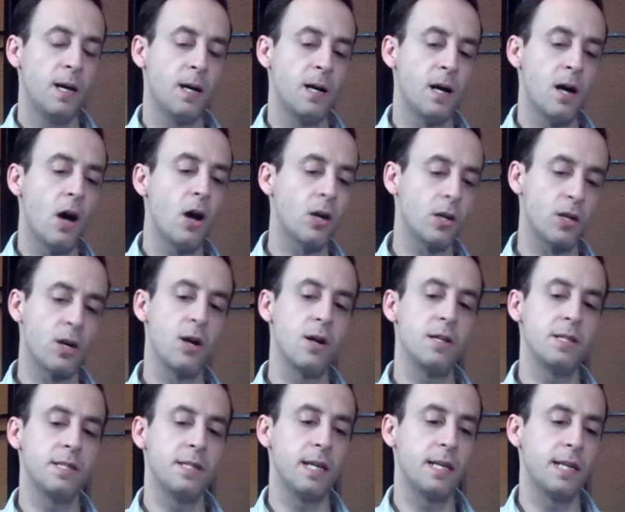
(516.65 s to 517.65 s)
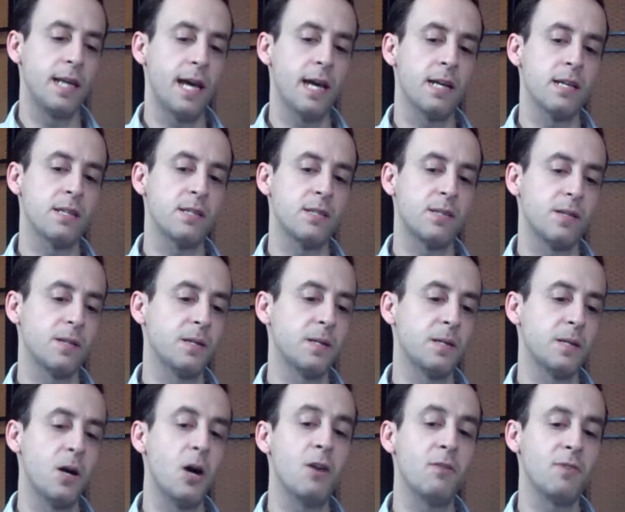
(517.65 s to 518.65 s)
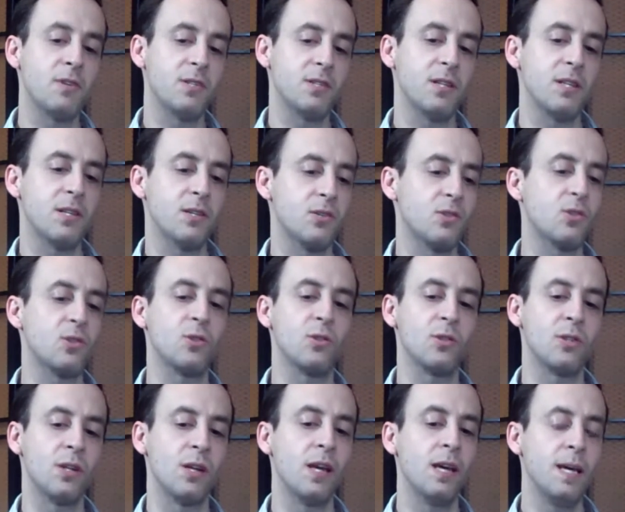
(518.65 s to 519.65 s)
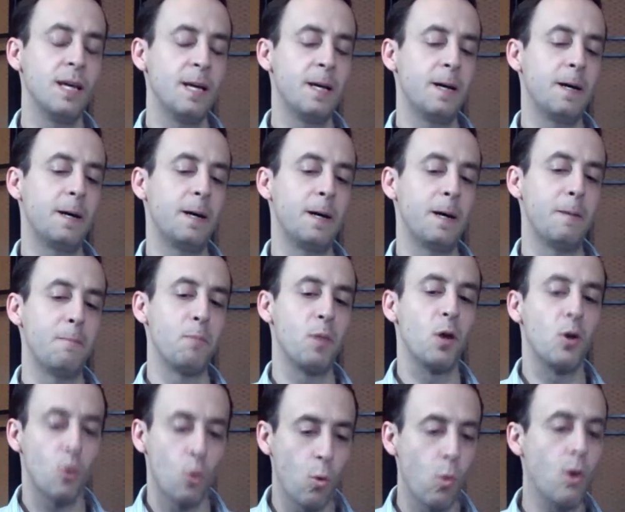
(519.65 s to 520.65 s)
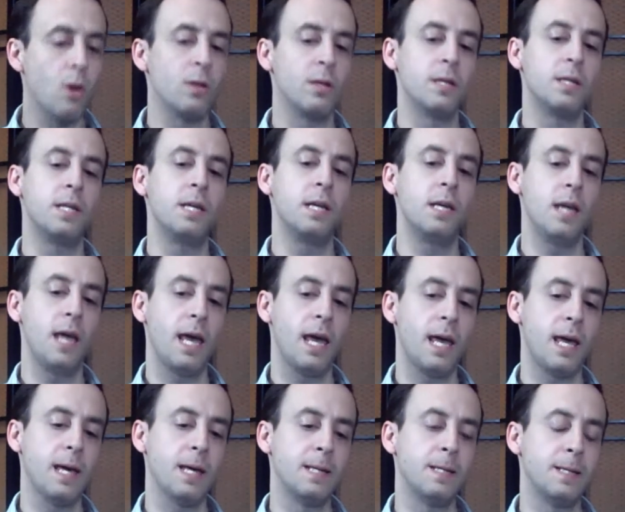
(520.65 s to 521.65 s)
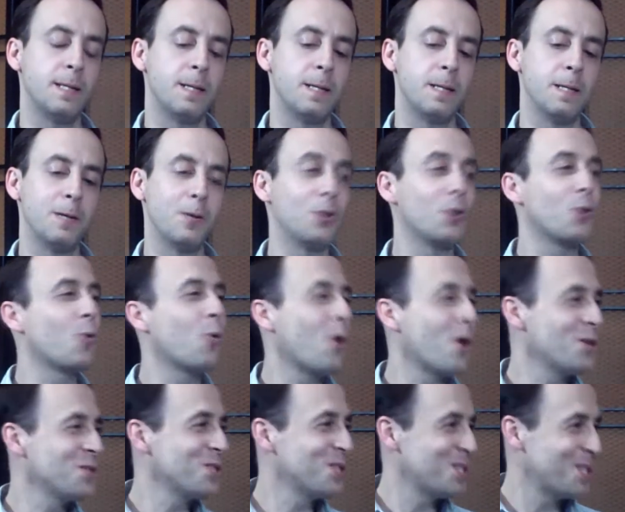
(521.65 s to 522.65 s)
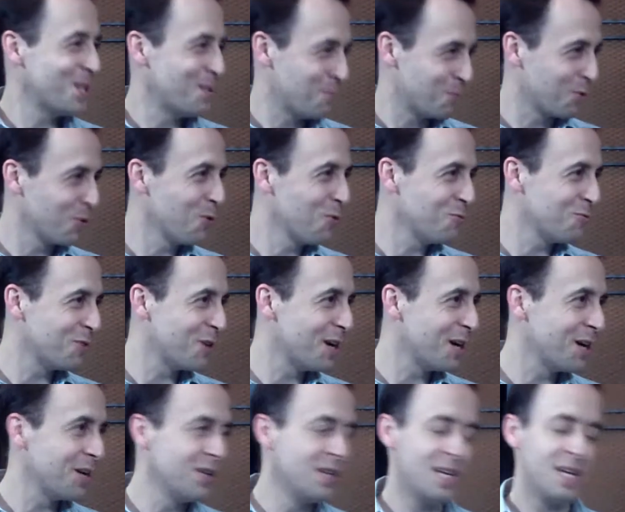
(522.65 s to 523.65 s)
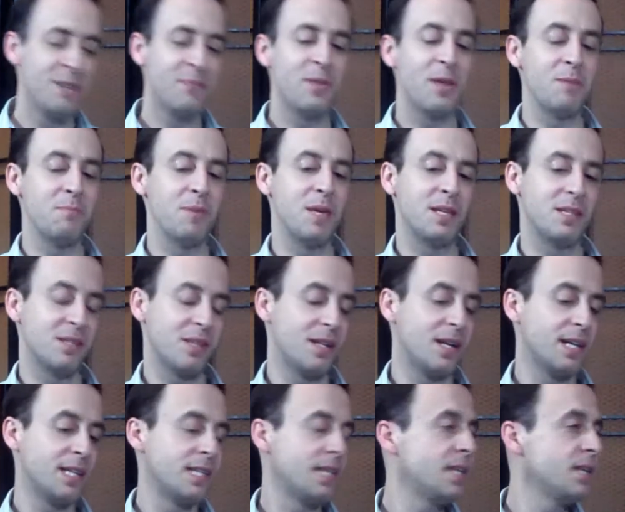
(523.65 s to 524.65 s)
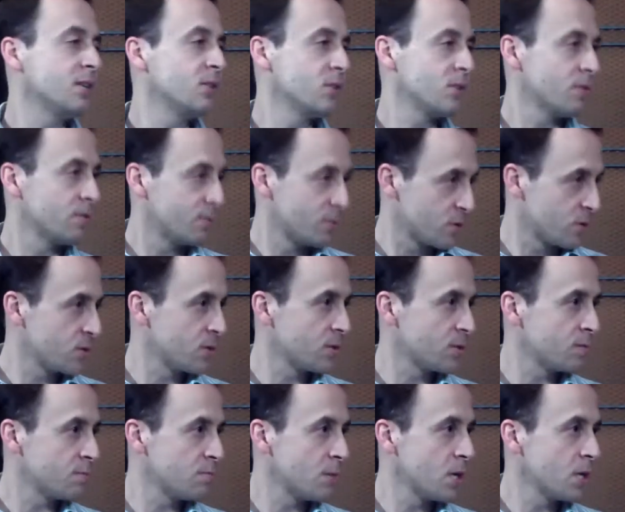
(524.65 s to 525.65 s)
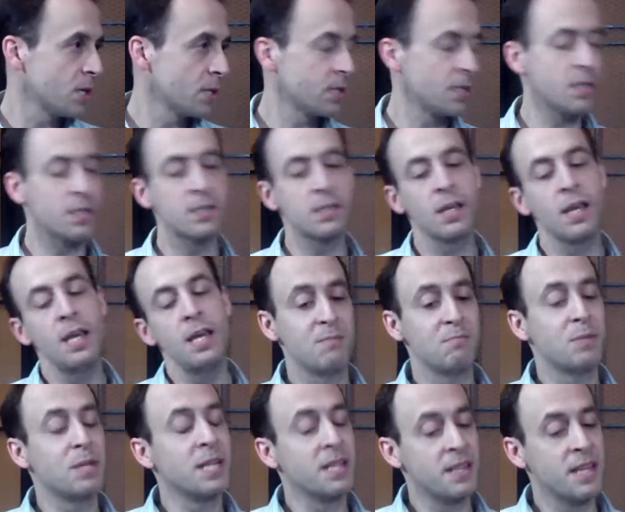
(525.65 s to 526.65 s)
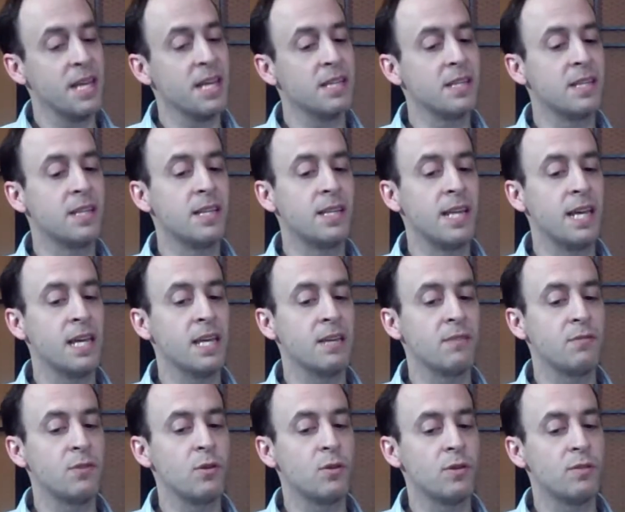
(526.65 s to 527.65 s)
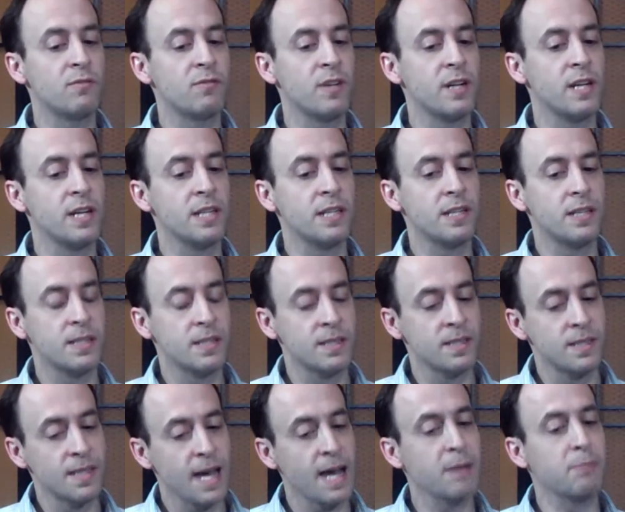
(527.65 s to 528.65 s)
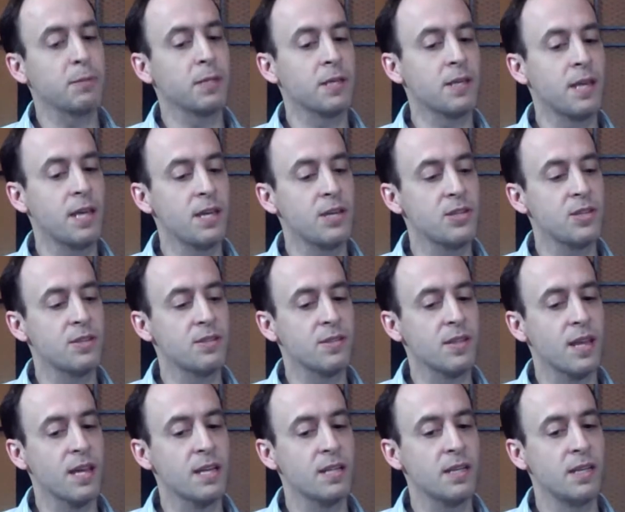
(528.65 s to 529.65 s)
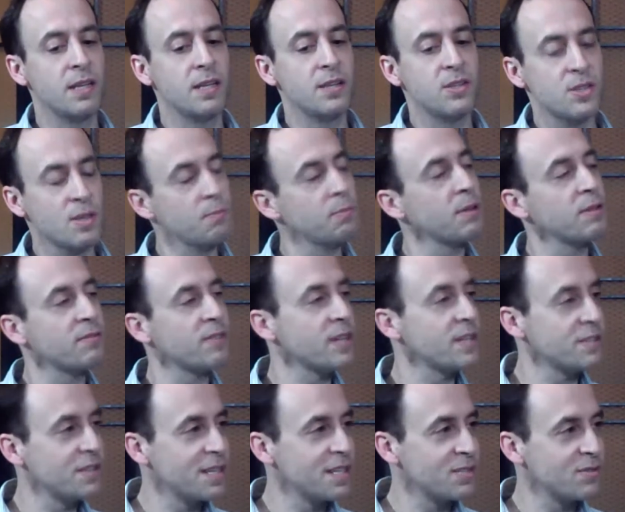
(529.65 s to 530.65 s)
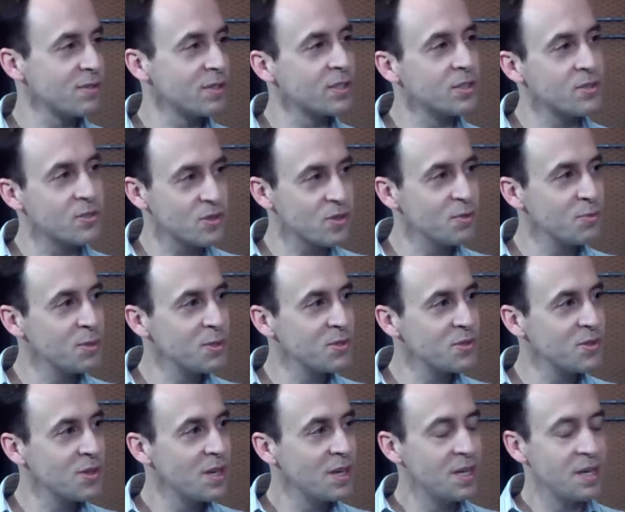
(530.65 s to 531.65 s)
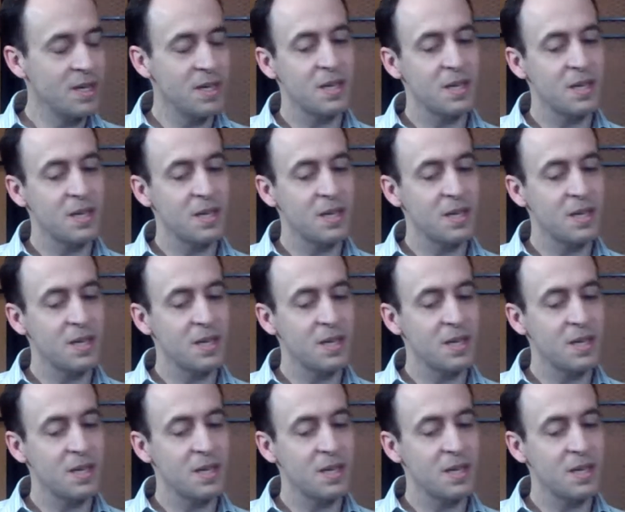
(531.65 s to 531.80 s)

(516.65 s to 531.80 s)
uh, our content has has uh, obviously a certain um, quality and uh, quantity profile that makes it ideal for certain markets. Um, but at the end of the day, if you can find uh, applications that simplify things for consumers,